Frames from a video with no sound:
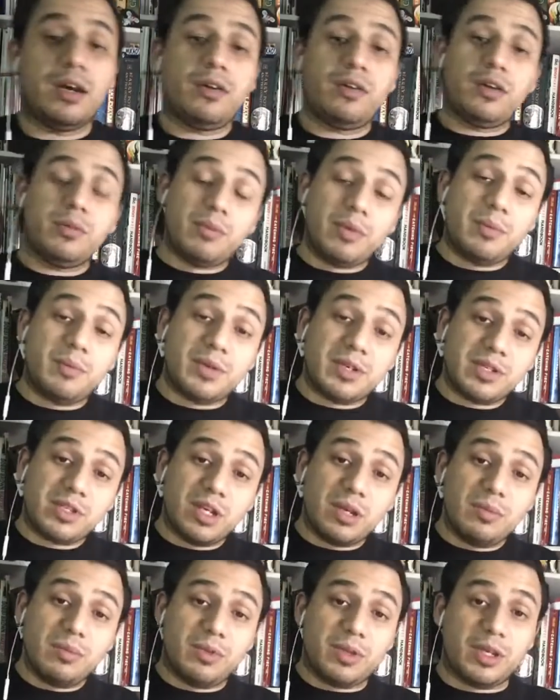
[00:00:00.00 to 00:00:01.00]
remember
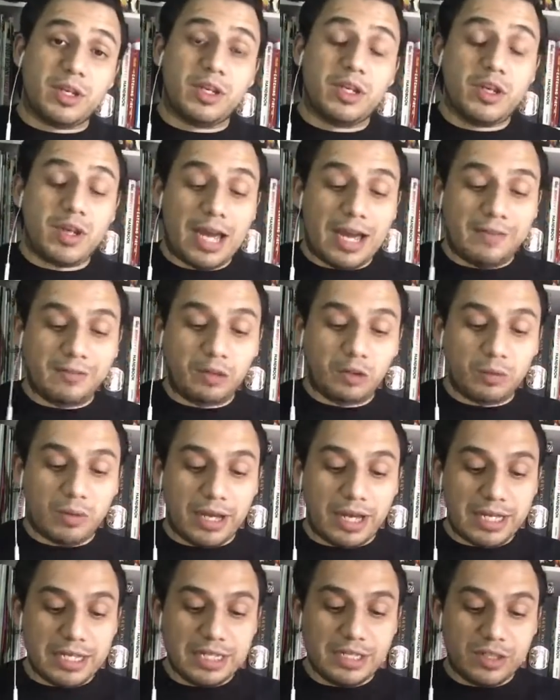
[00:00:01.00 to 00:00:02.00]
something. You have to
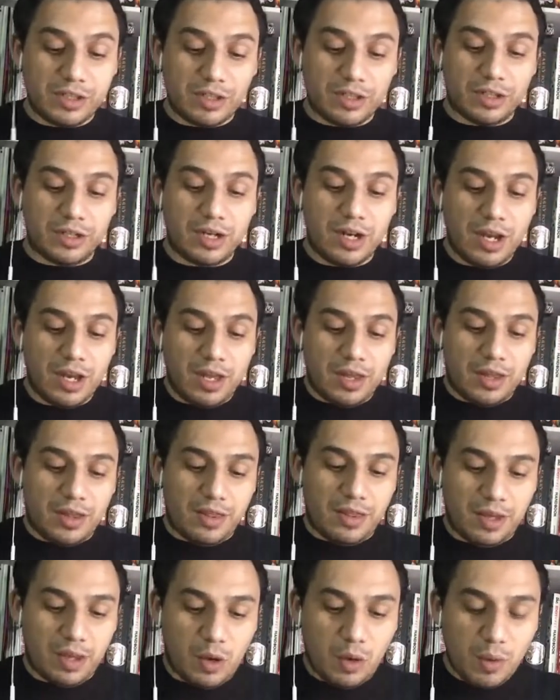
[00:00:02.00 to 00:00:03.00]
answer
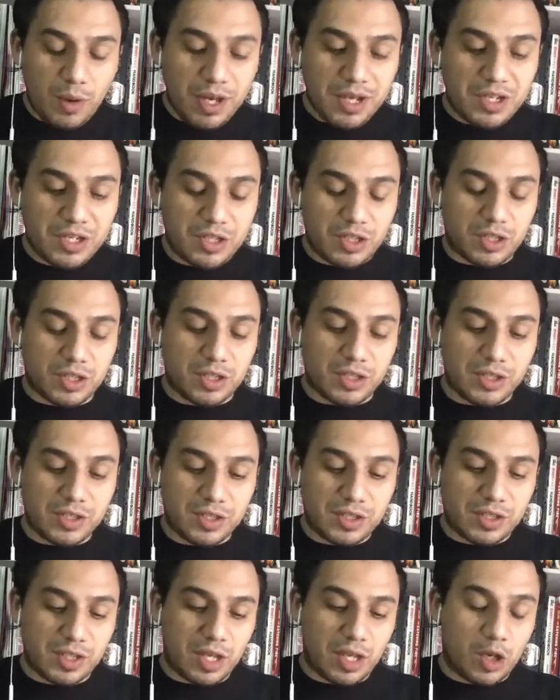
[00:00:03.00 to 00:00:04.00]
the
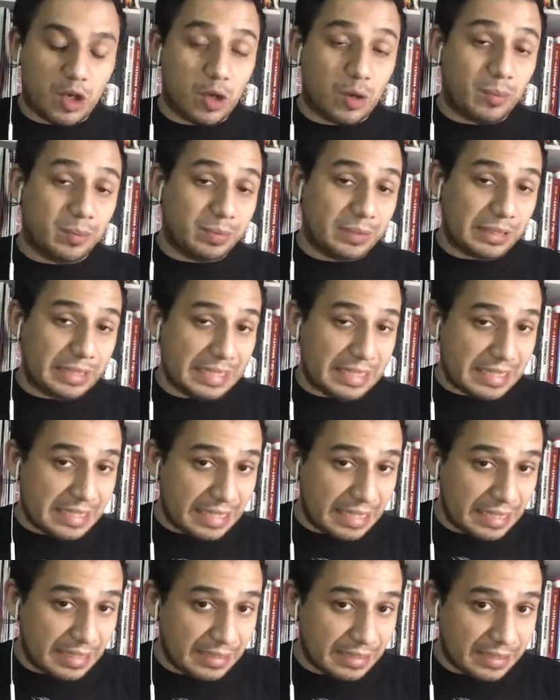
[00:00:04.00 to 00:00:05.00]
questions in complete
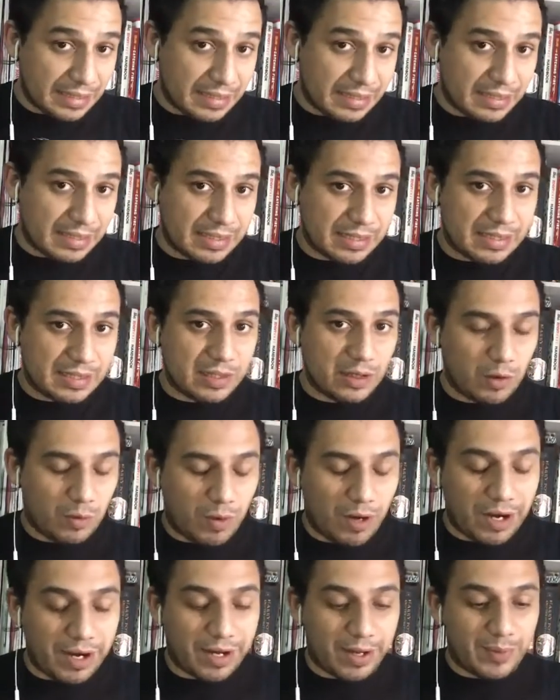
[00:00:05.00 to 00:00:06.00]
sentences.
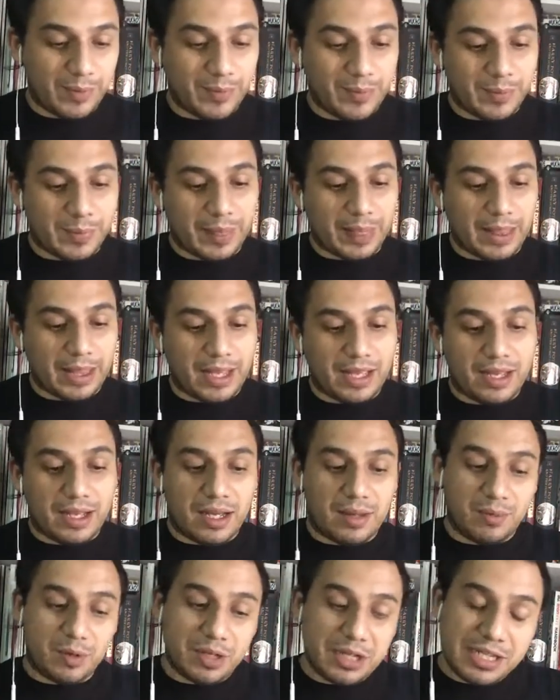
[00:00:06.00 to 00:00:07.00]
Why?
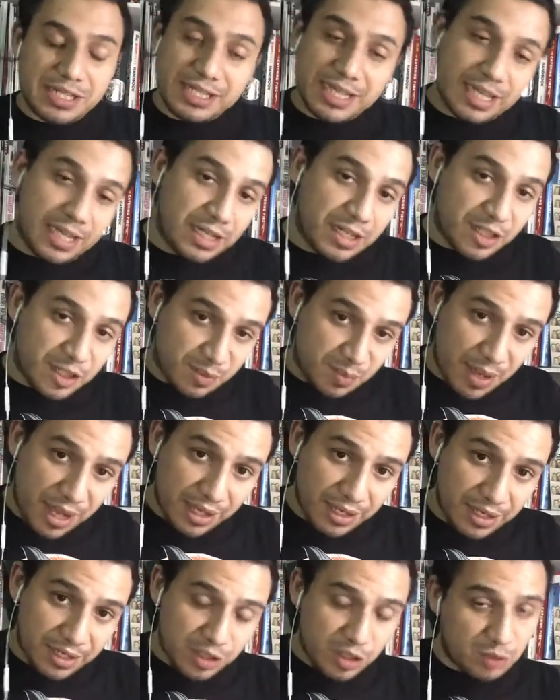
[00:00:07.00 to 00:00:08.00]
I'm going to say it in
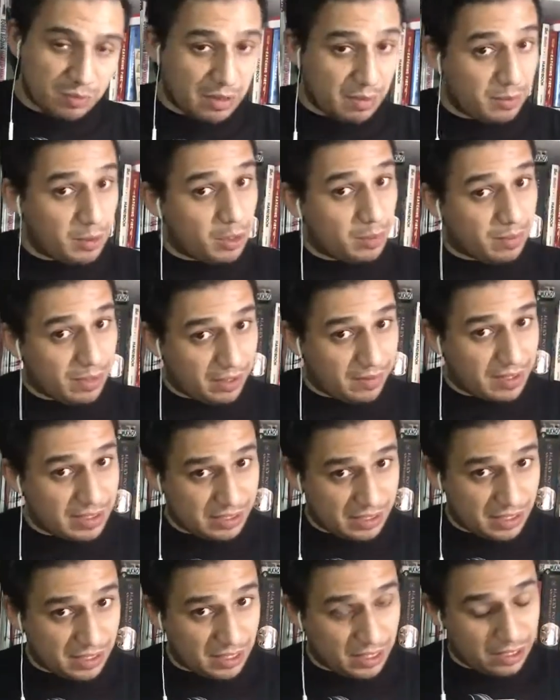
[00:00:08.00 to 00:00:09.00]
Spanish so maybe your parents
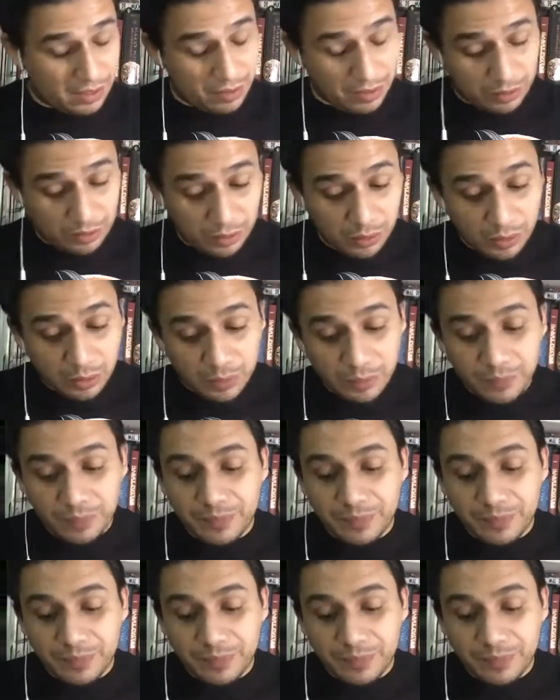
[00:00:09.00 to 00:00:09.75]
can hear it too.